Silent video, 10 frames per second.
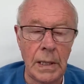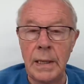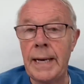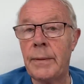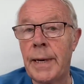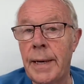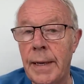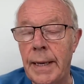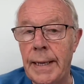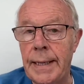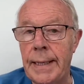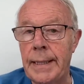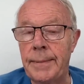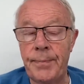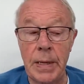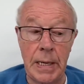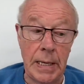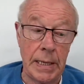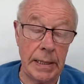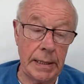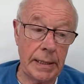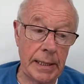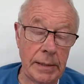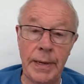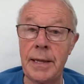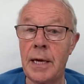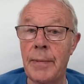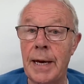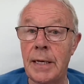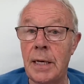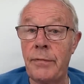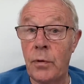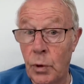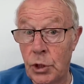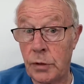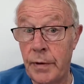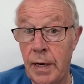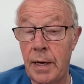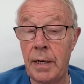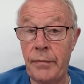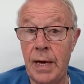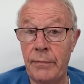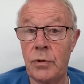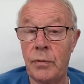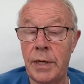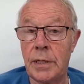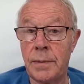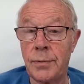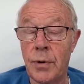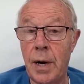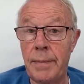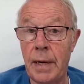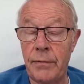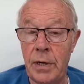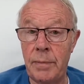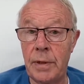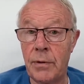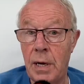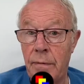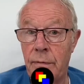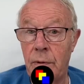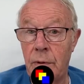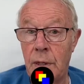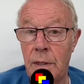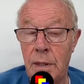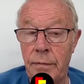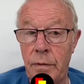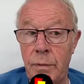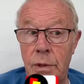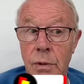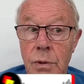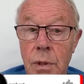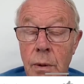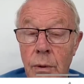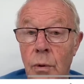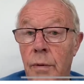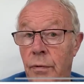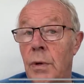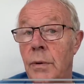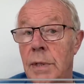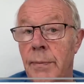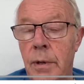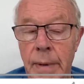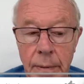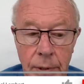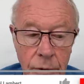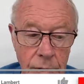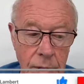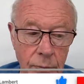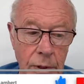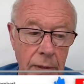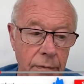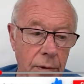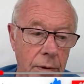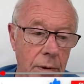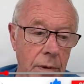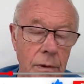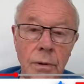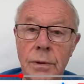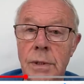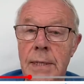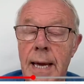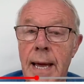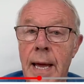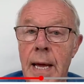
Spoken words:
Anyway, that's what I think about it. If you watch this far, and if you haven't already subscribed, I'd really be grateful if you would do so, or if you know somebody who might be interested in what I've got to say.